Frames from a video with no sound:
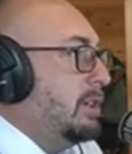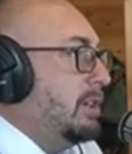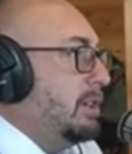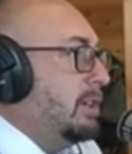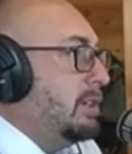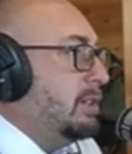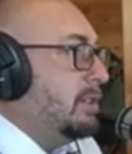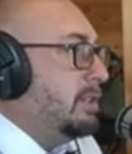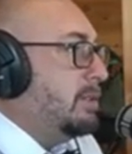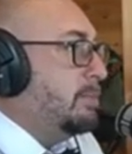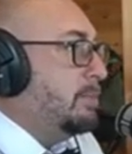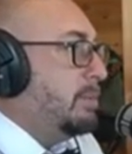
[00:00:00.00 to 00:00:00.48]

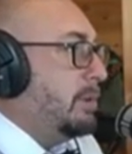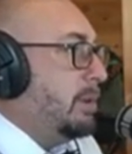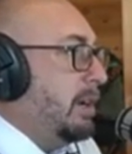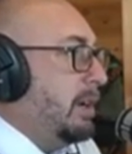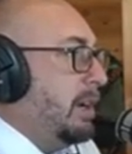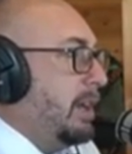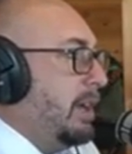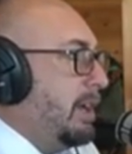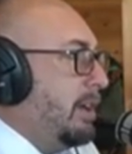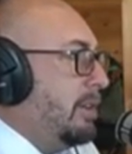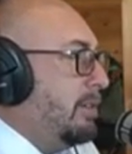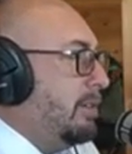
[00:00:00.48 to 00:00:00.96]

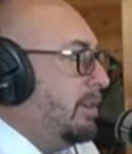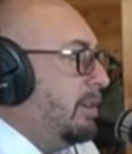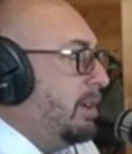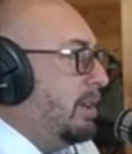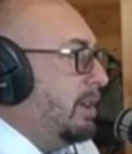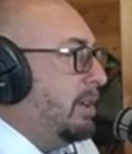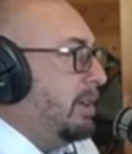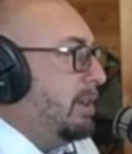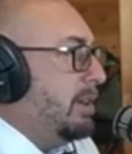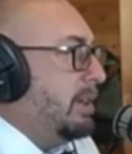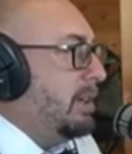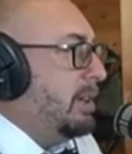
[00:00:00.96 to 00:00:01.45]
spread out.
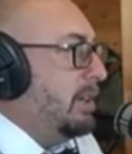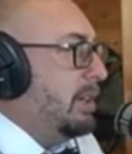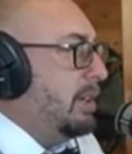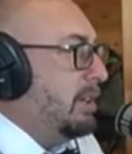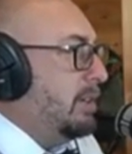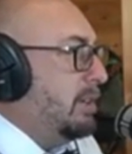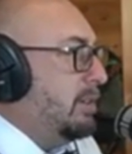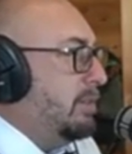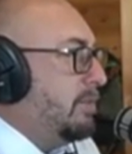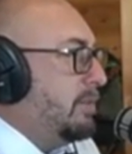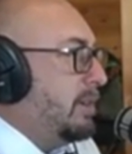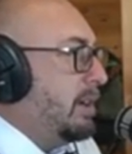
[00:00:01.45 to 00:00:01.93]
And
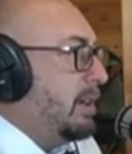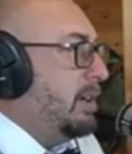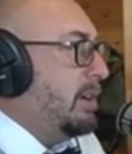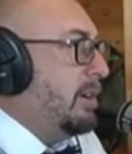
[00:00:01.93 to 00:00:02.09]
then you've got